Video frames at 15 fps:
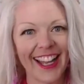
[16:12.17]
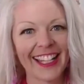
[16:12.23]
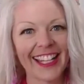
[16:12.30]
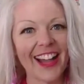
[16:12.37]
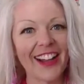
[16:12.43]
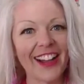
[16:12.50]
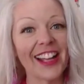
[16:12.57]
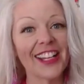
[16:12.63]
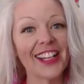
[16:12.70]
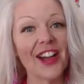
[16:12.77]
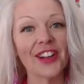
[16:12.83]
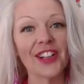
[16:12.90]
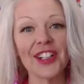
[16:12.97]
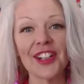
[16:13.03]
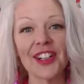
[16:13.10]
Now, I
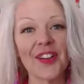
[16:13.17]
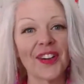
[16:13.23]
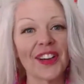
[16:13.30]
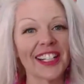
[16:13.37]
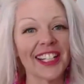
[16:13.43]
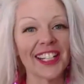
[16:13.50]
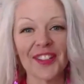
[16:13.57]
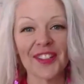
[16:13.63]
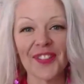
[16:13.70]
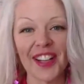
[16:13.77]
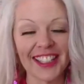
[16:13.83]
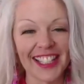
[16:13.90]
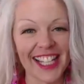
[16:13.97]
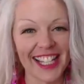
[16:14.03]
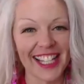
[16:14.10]
know you don't want to hear
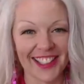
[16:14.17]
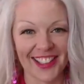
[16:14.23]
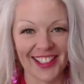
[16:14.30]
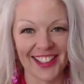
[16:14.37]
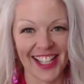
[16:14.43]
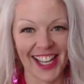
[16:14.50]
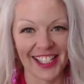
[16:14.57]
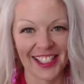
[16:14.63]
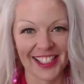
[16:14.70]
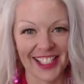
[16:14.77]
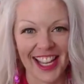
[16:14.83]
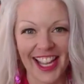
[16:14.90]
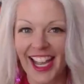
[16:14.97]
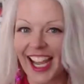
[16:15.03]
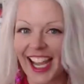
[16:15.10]
about the exercise.
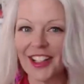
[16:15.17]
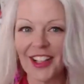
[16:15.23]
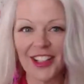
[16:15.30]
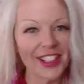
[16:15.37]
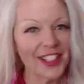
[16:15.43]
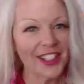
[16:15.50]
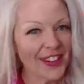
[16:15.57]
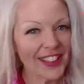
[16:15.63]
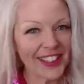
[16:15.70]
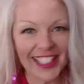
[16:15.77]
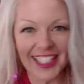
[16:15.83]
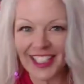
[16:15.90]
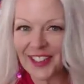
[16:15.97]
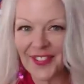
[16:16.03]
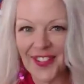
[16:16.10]
I know you don't want to
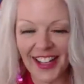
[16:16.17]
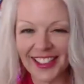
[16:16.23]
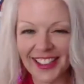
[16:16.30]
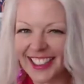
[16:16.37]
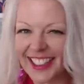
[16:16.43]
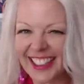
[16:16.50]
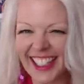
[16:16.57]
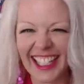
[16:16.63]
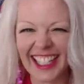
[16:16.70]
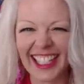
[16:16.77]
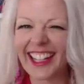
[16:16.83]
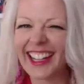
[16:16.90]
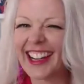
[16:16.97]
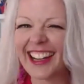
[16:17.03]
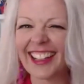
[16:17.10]
hear about it. You're like,
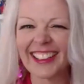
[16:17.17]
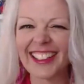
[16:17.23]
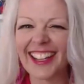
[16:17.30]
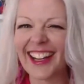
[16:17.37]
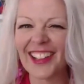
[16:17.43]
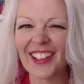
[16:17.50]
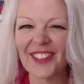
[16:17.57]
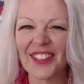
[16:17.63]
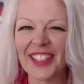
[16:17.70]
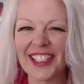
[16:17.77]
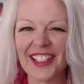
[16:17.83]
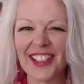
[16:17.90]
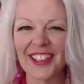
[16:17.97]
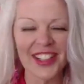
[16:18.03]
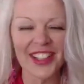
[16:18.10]
oh, no,
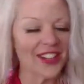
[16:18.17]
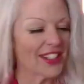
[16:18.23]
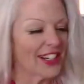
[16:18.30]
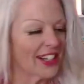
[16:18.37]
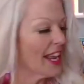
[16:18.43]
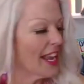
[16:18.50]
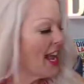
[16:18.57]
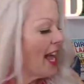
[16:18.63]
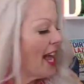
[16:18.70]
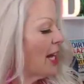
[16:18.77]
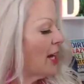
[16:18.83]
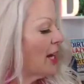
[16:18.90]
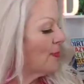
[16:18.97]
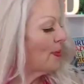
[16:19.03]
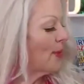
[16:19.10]
please don't go there.
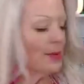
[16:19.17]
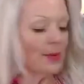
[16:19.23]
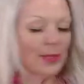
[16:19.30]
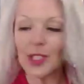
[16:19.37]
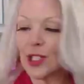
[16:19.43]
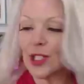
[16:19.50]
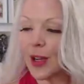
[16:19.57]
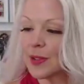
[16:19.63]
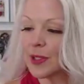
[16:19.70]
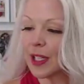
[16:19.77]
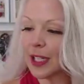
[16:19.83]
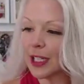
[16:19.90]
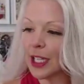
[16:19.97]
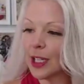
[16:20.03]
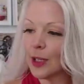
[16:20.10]
And I promised you I was
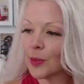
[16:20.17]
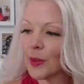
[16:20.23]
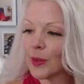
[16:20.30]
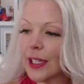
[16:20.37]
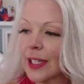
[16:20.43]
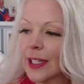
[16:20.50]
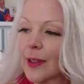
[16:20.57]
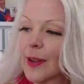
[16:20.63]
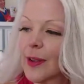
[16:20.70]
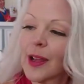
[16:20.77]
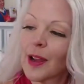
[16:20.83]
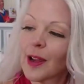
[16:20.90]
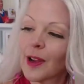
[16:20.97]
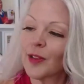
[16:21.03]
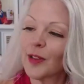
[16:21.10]
going to keep reading
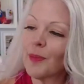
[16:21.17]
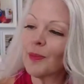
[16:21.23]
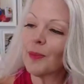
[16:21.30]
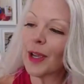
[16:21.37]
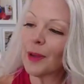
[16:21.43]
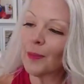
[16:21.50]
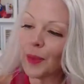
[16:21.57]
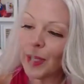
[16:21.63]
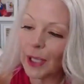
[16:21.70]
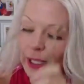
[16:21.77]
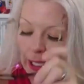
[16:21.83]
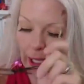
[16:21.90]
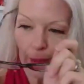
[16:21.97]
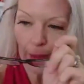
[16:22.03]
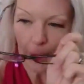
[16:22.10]
from my
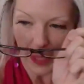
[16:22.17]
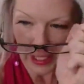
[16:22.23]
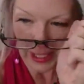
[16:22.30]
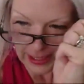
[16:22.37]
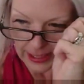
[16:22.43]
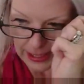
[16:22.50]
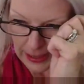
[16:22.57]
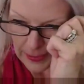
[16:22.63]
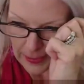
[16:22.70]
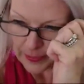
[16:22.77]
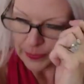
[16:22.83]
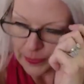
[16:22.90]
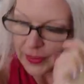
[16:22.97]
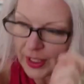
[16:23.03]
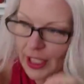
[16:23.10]
book here on page
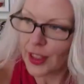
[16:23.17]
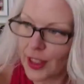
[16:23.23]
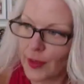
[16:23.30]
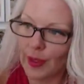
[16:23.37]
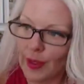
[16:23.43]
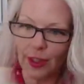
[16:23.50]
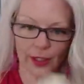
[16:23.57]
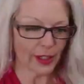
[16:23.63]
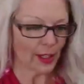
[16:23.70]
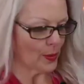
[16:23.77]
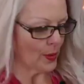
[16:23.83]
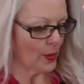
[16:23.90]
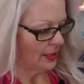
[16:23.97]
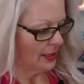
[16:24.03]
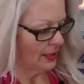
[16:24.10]

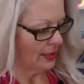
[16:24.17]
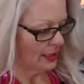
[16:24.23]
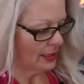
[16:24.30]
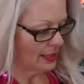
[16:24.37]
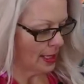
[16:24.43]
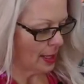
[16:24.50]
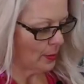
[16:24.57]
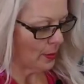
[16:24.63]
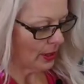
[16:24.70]
331. Because I'm